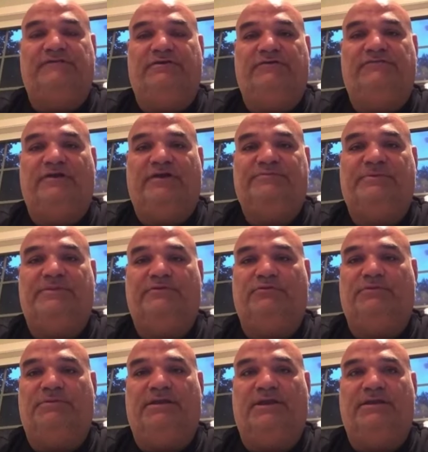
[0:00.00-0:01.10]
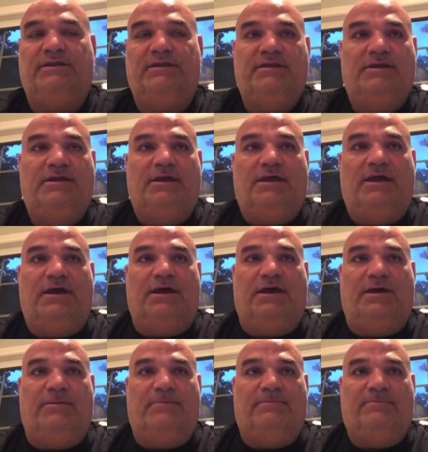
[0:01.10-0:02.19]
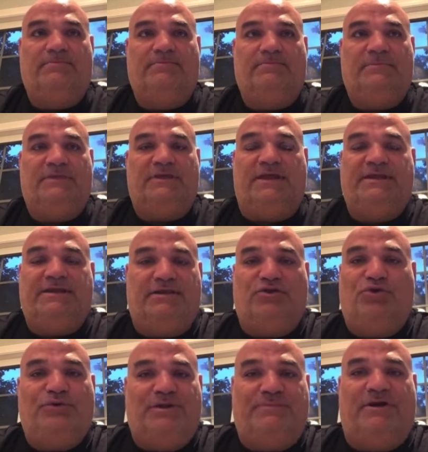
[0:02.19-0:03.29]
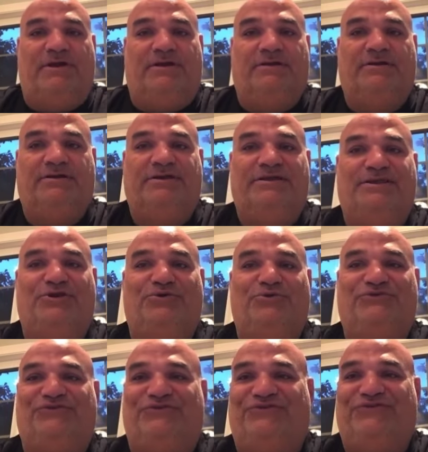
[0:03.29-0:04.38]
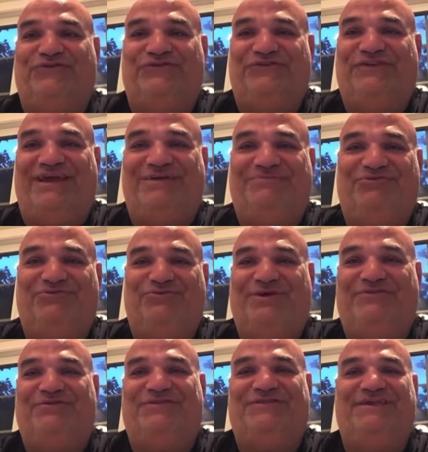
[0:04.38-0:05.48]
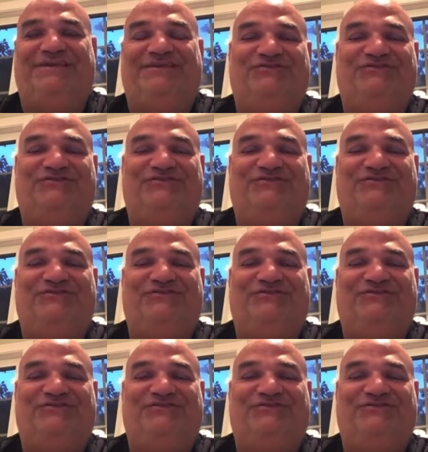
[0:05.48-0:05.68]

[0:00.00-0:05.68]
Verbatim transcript: our freshmen that were playing, um, kind of didn't know any better you know, it was their first time through everything.